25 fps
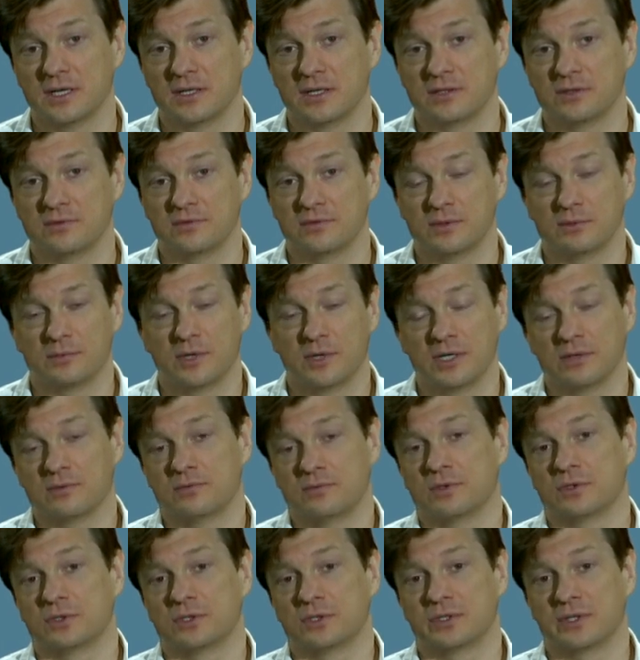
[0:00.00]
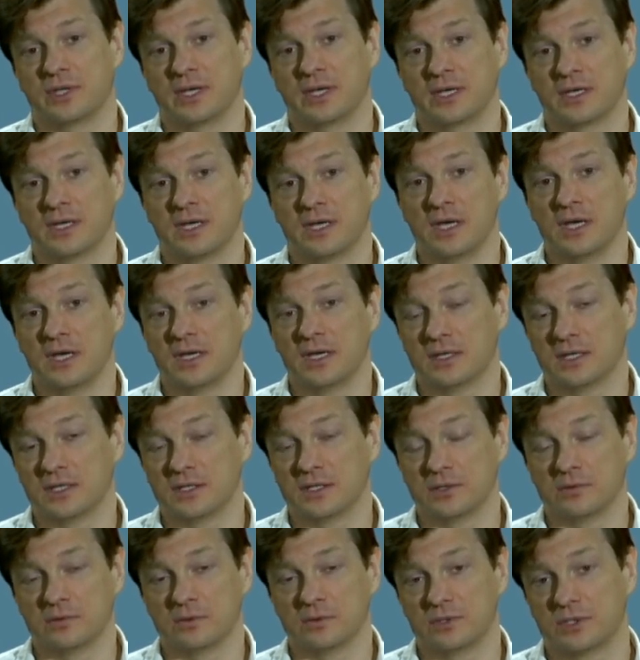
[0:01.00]
and if you might want to think that
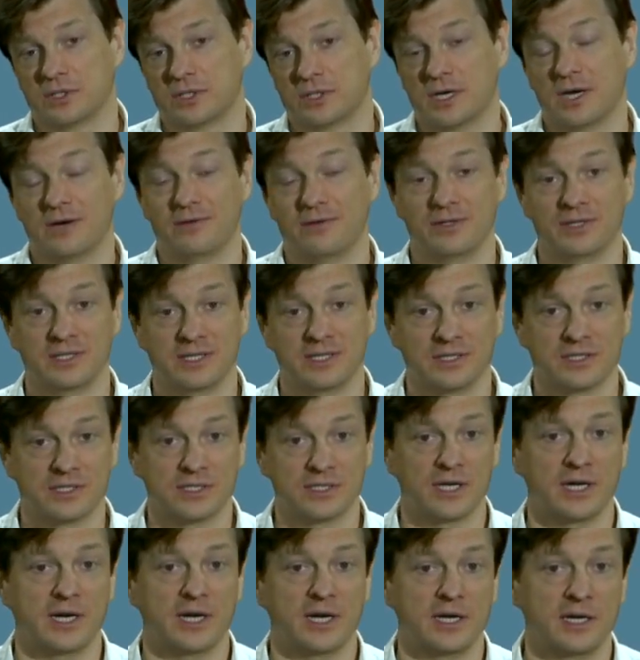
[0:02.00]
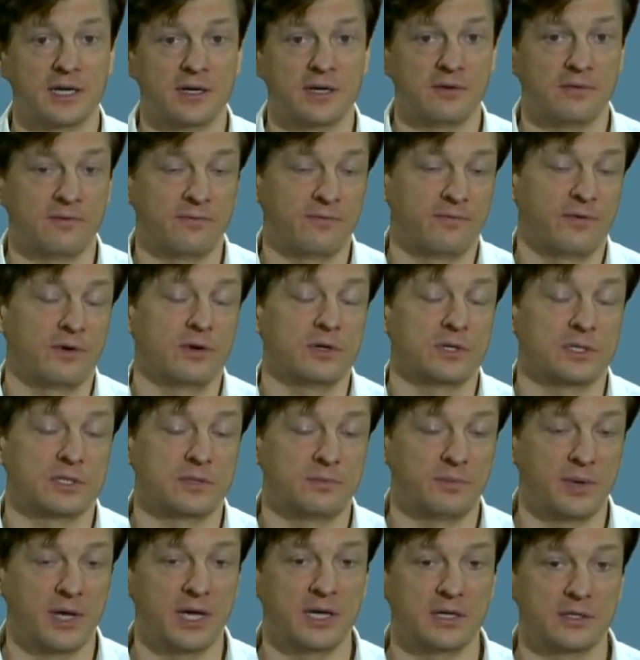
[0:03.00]
you want to cover the entire first
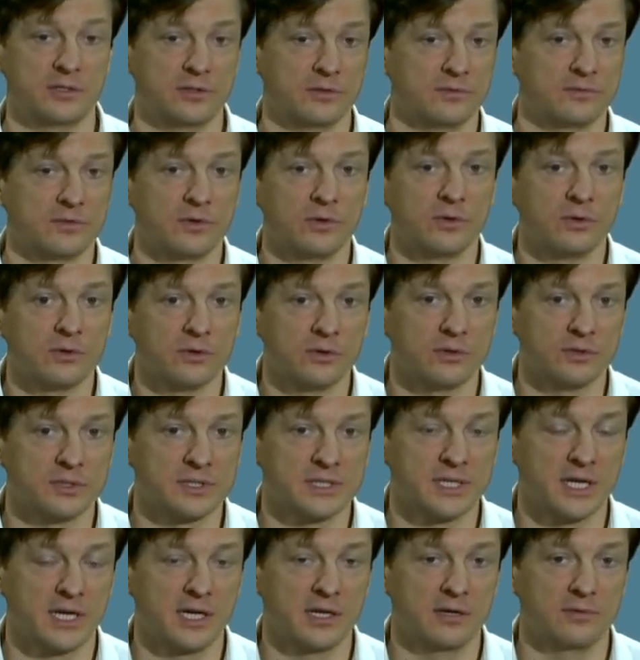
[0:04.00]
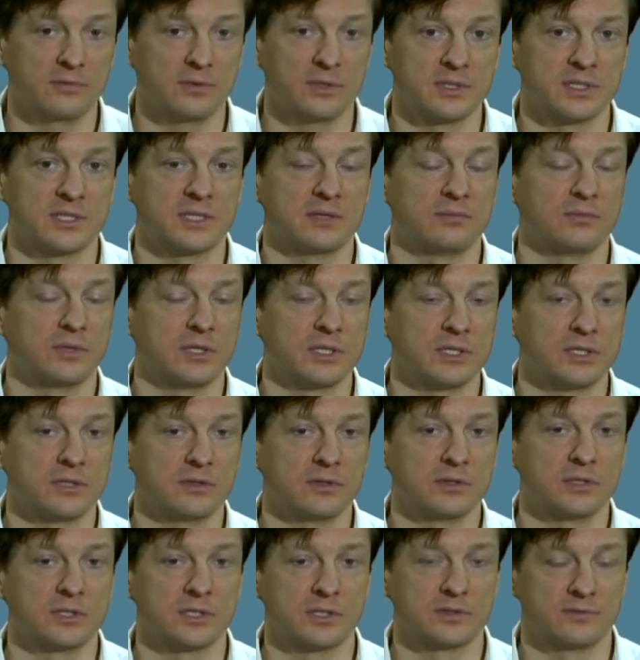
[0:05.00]
page of Google, say when somebody
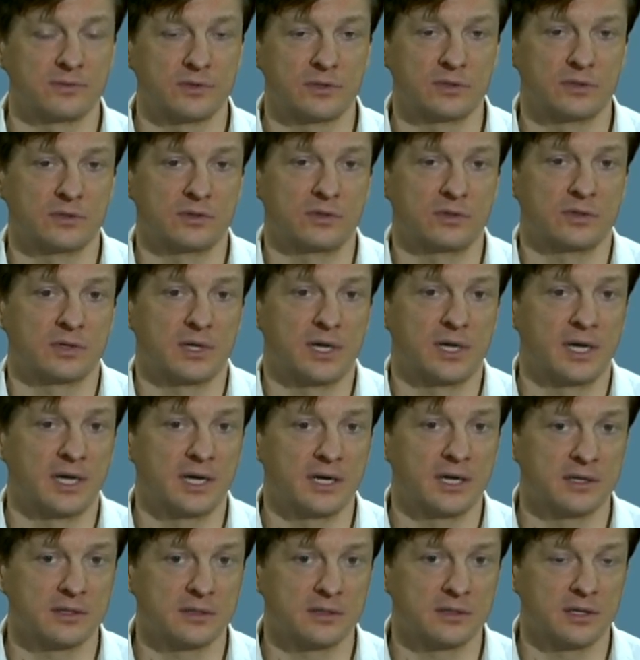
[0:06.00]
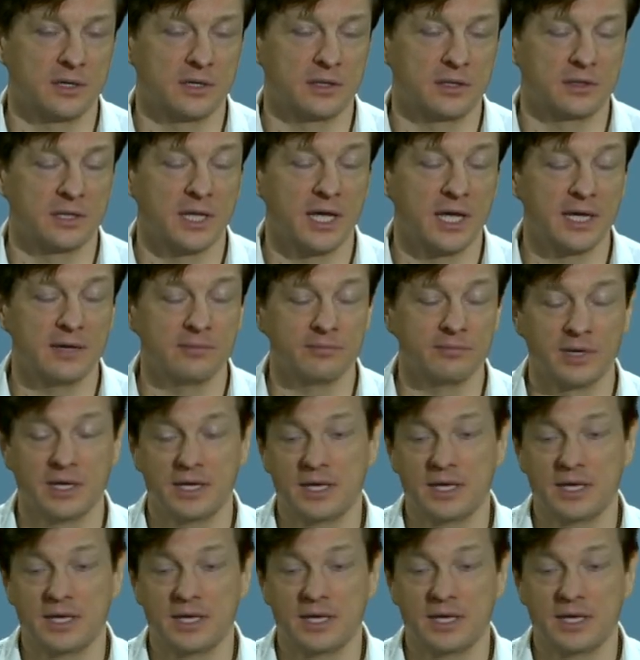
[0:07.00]
searches for your uh, name,